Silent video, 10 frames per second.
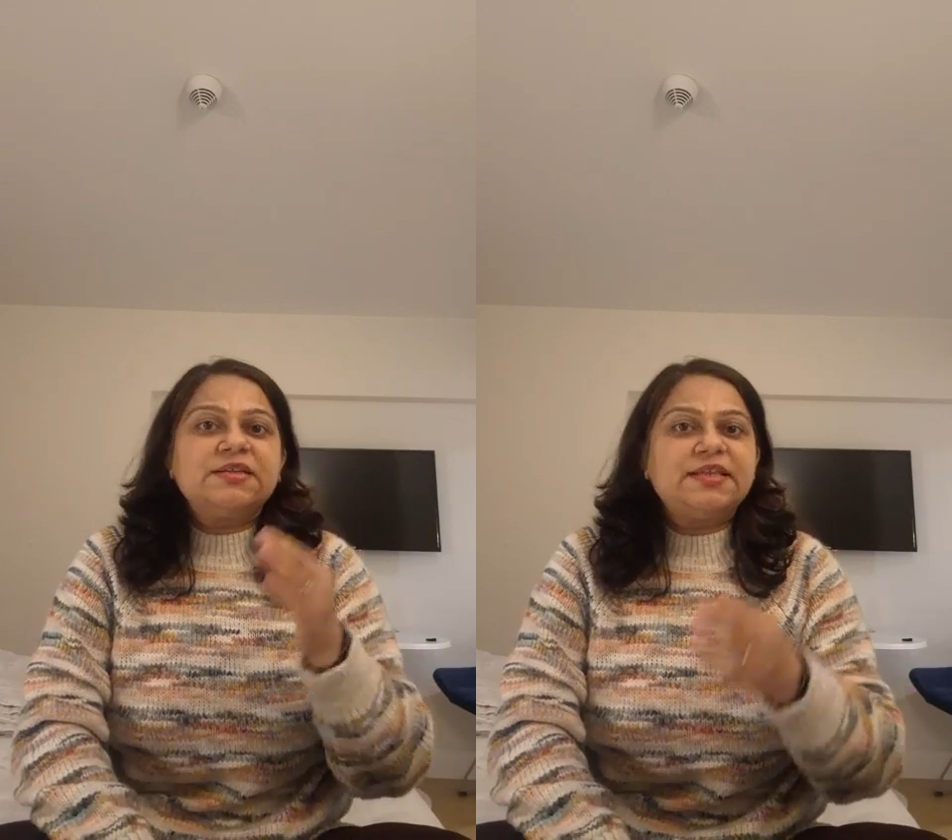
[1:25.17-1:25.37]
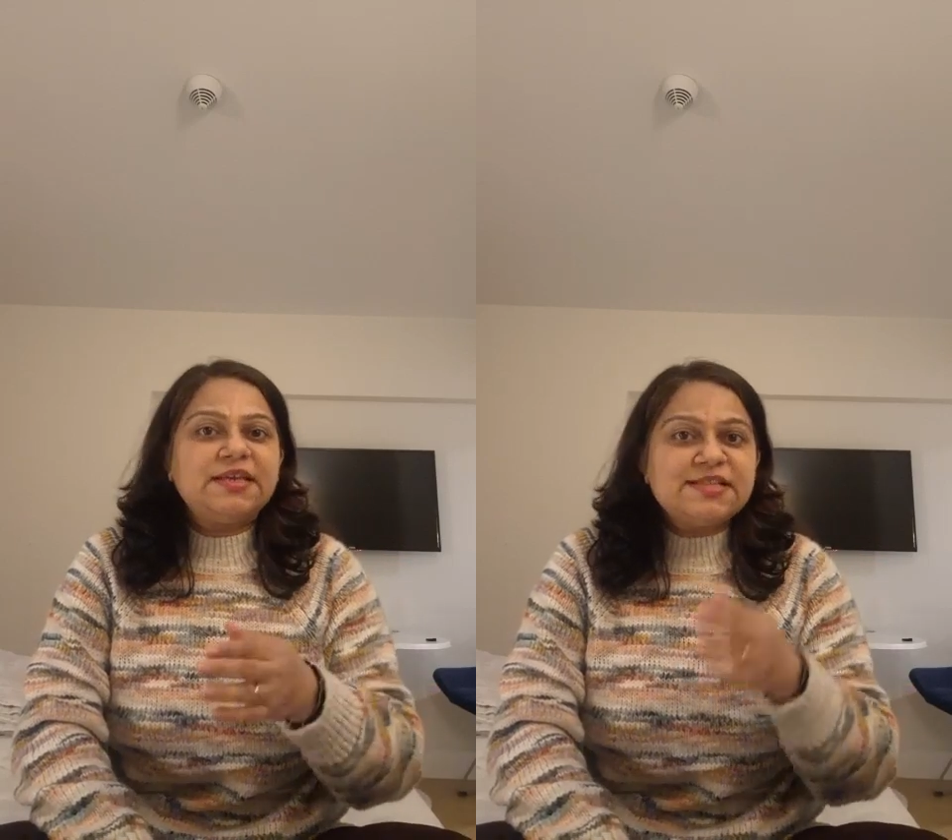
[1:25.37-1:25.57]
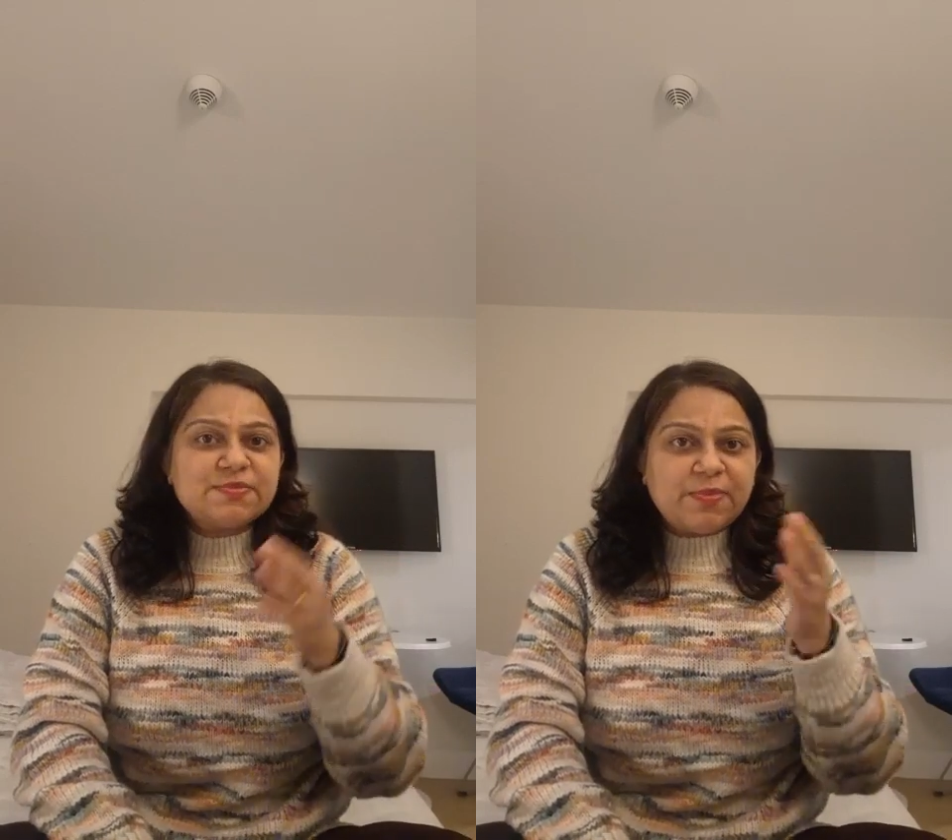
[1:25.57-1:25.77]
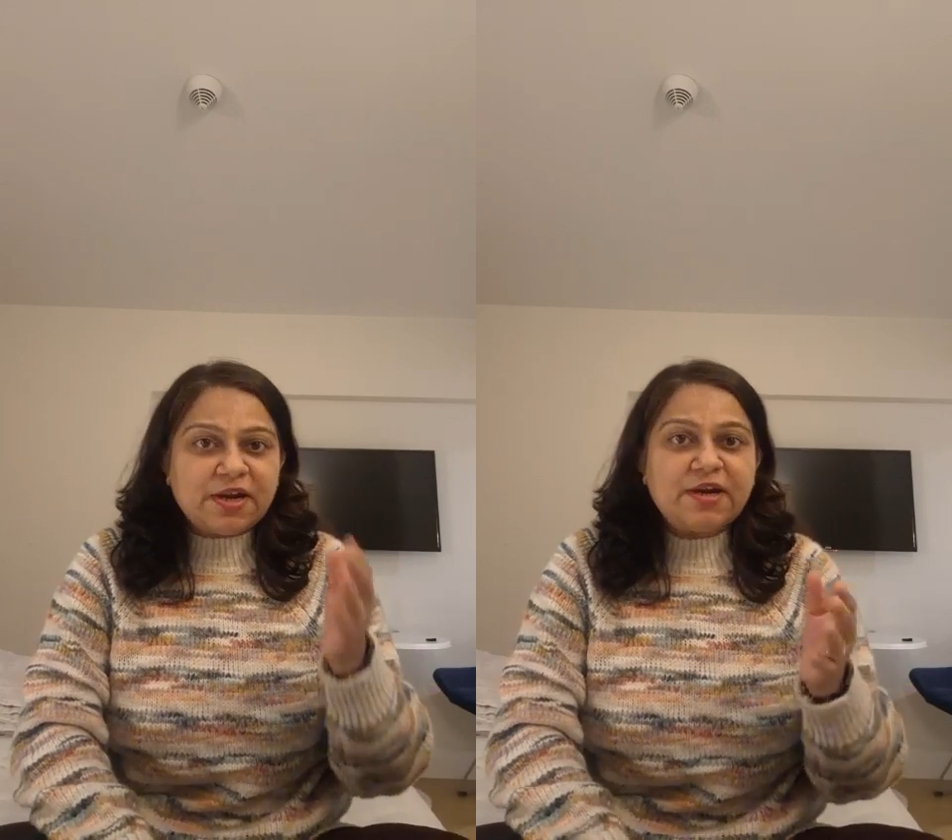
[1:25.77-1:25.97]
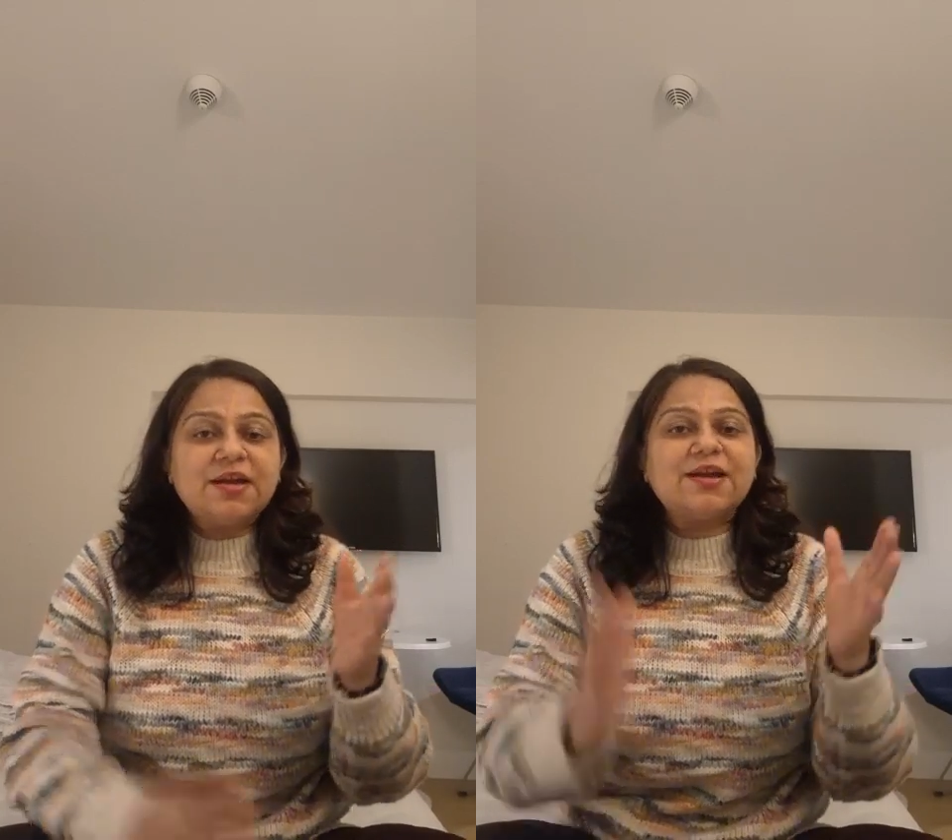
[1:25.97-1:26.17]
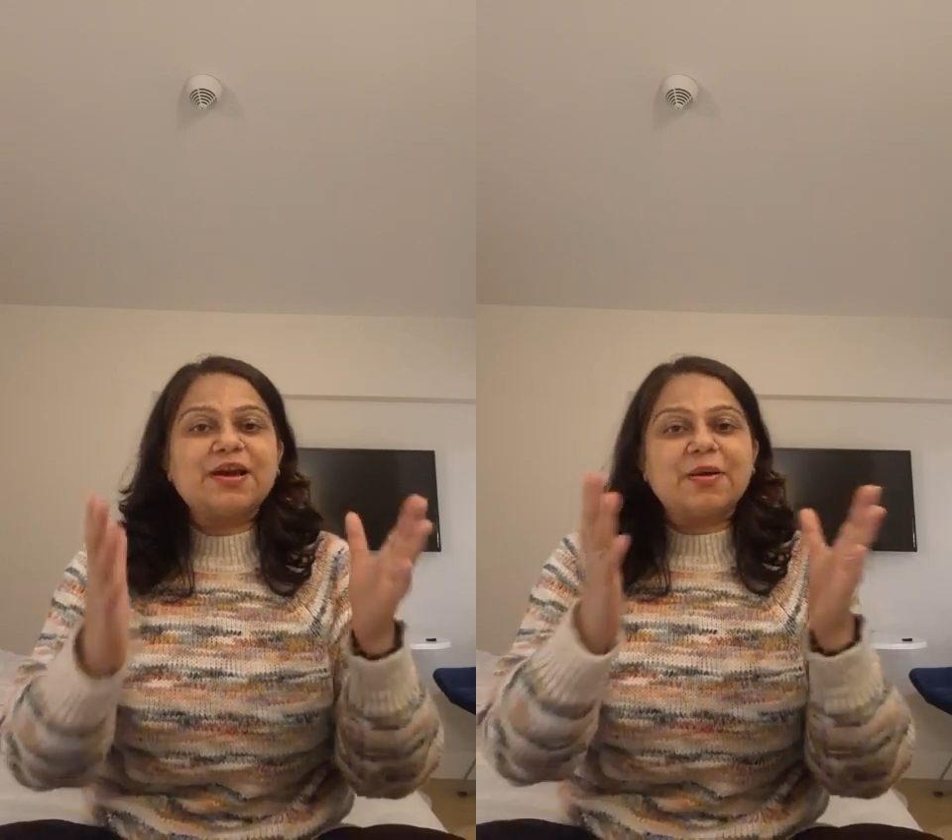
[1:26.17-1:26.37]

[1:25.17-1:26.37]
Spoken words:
These blood